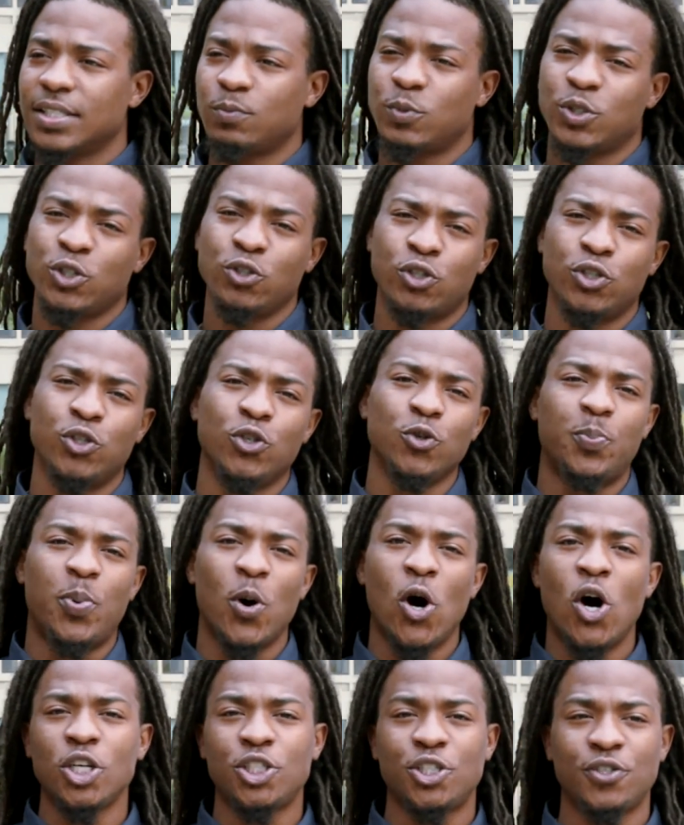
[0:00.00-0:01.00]
was used to do
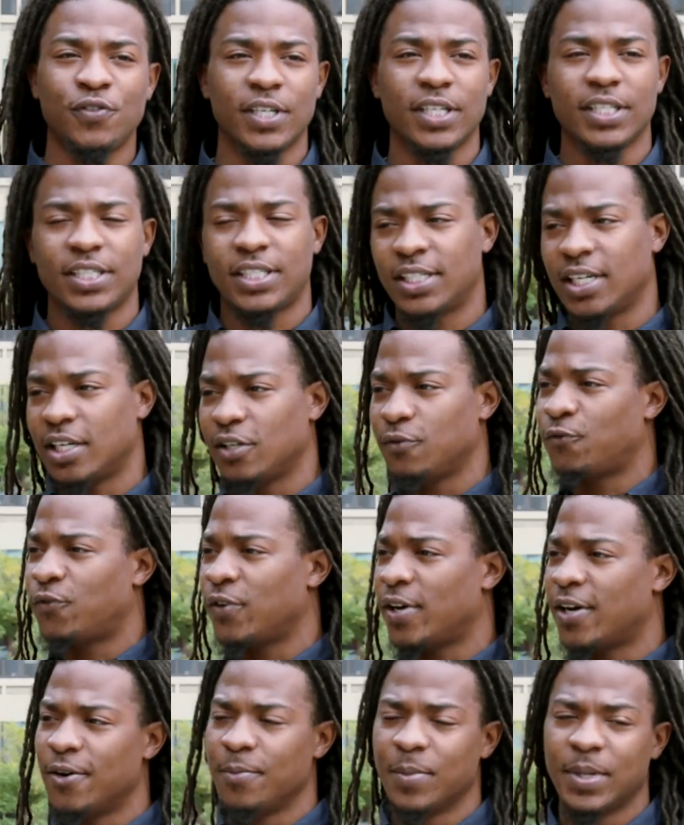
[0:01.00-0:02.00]
poetry and shit, you
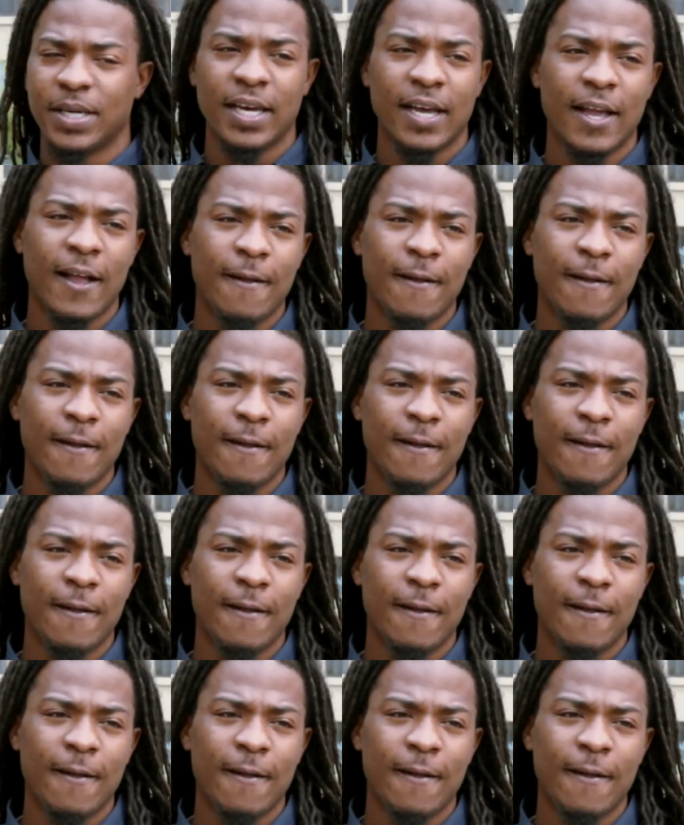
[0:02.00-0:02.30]
feel me?